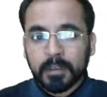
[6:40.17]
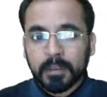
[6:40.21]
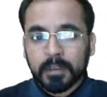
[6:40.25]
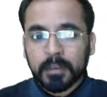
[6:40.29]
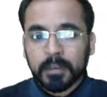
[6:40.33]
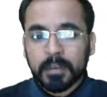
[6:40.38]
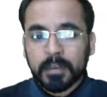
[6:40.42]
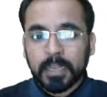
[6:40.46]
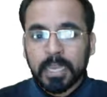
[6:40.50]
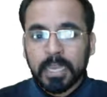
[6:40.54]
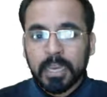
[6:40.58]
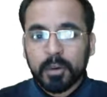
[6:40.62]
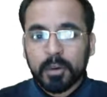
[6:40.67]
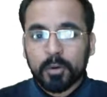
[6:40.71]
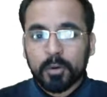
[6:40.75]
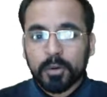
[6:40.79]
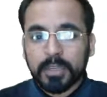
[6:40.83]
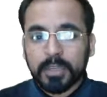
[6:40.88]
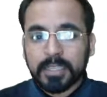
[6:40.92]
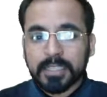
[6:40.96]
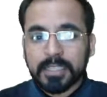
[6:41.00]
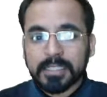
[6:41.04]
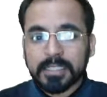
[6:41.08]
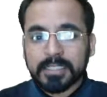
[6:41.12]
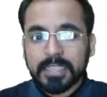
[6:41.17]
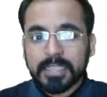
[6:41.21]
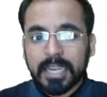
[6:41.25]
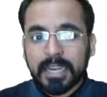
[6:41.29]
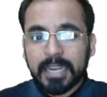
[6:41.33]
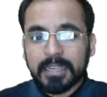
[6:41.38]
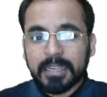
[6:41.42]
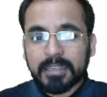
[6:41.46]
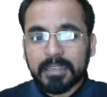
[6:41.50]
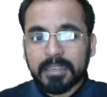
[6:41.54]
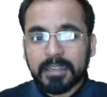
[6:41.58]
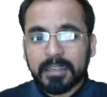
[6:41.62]
Now, is
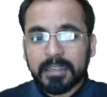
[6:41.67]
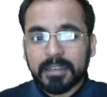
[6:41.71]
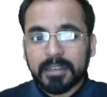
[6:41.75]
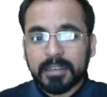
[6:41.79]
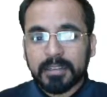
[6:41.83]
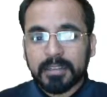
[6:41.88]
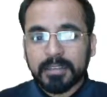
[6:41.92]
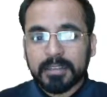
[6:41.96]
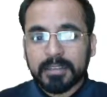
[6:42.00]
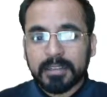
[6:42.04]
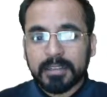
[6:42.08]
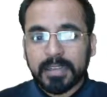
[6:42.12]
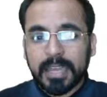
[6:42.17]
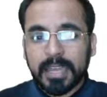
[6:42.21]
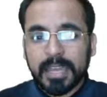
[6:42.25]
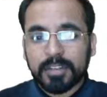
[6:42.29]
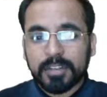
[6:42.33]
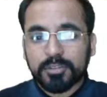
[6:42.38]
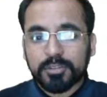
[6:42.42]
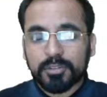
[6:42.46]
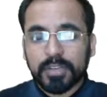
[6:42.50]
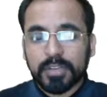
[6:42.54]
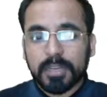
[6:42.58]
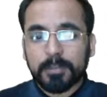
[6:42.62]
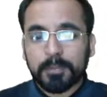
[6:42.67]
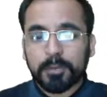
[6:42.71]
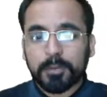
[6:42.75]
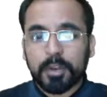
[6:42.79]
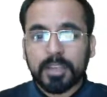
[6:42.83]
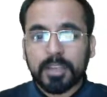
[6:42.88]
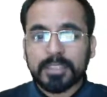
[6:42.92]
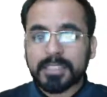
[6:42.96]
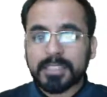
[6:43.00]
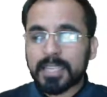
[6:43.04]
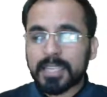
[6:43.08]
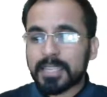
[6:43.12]
that a natural
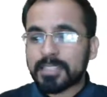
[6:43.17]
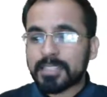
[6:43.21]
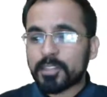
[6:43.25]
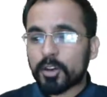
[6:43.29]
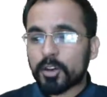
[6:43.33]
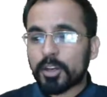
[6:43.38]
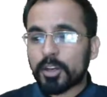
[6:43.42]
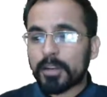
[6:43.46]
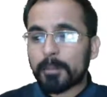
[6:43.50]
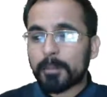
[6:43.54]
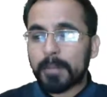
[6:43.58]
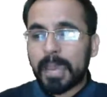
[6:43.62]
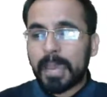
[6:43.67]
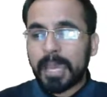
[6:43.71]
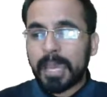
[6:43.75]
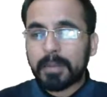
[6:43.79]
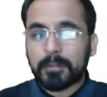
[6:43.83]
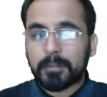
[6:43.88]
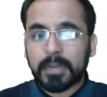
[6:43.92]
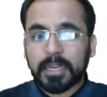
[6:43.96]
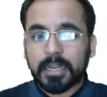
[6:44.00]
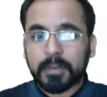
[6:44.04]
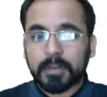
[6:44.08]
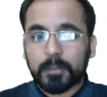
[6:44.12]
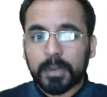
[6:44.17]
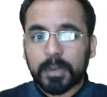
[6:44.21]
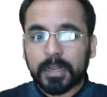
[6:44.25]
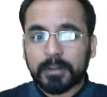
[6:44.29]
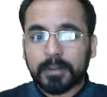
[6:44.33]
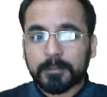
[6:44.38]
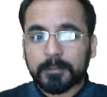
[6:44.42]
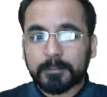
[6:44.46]
process or a man-made one?